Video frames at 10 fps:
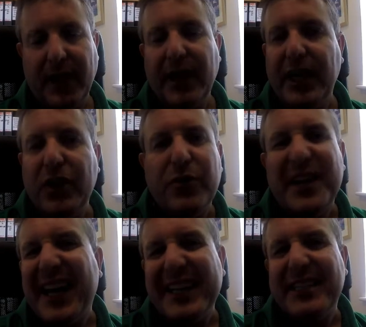You know, the
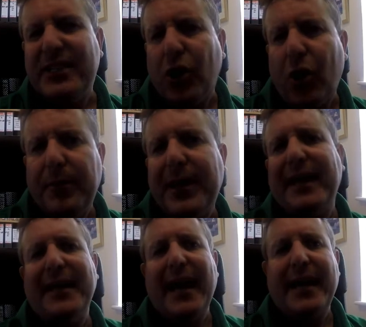nicest job that I
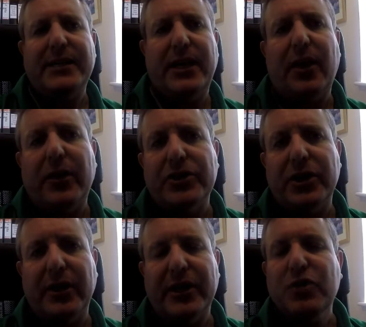get as a
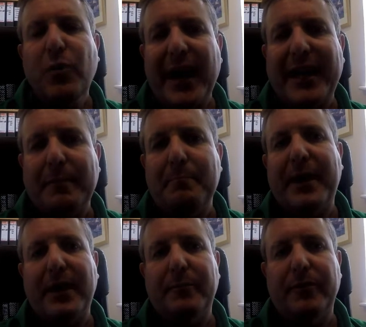councillor is when I can
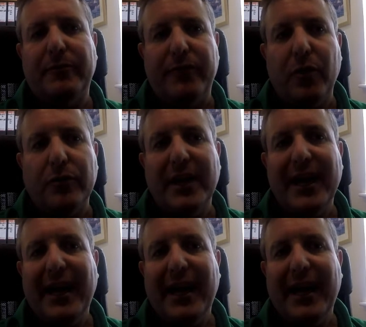pick up the phone